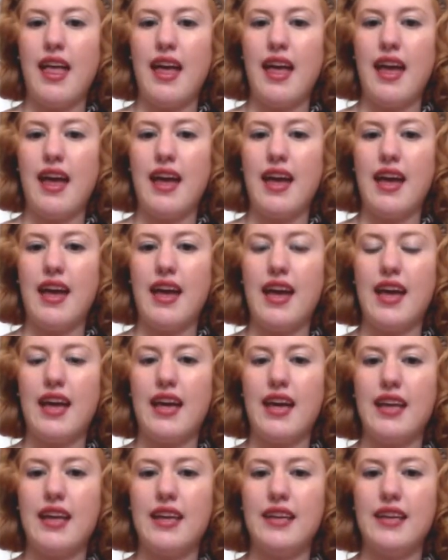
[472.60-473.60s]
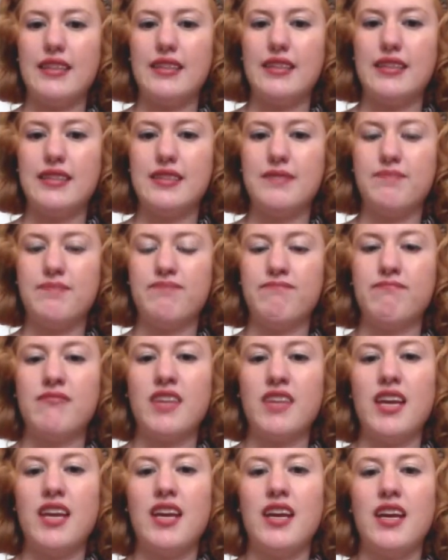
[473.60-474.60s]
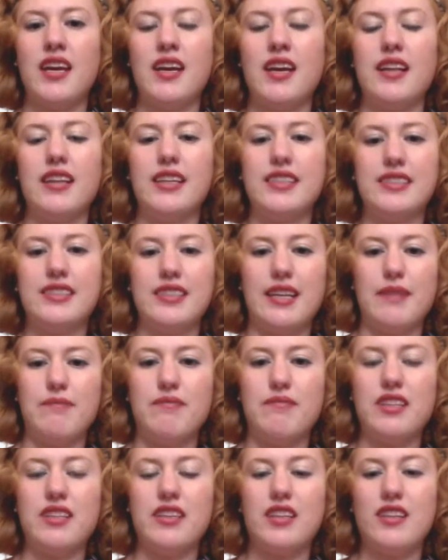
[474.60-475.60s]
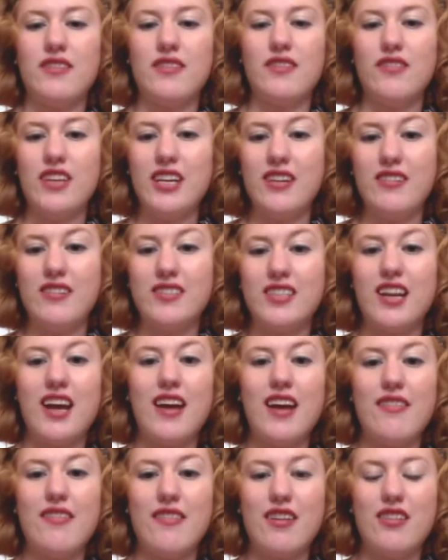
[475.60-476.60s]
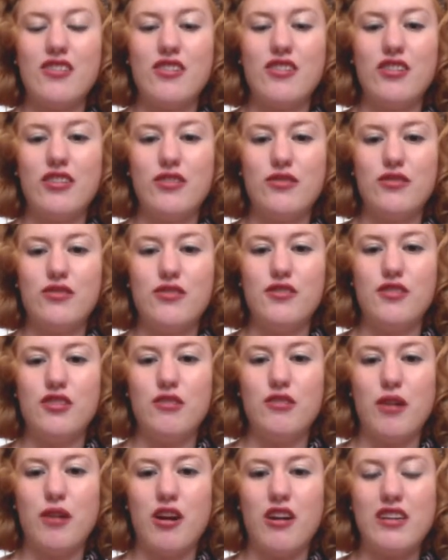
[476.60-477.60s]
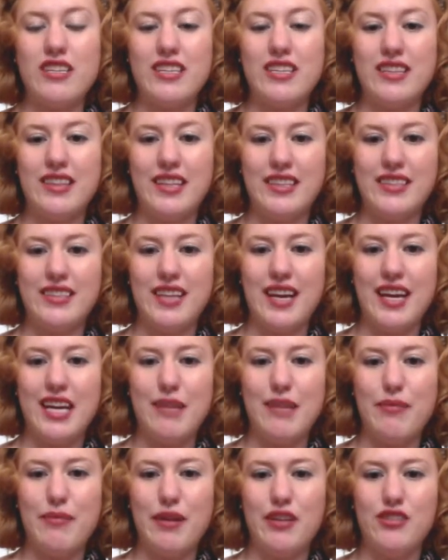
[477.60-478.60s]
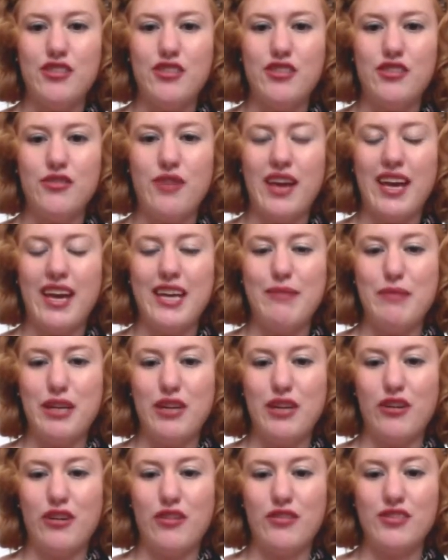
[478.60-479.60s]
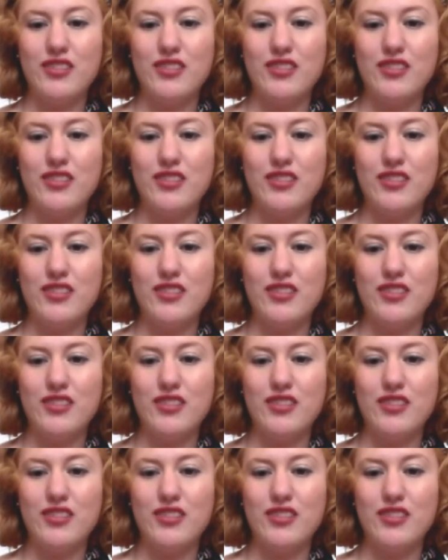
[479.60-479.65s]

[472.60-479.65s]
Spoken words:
And let's see, the videos that I found on YouTube are 10 Things I Hate About You and Mean Girls.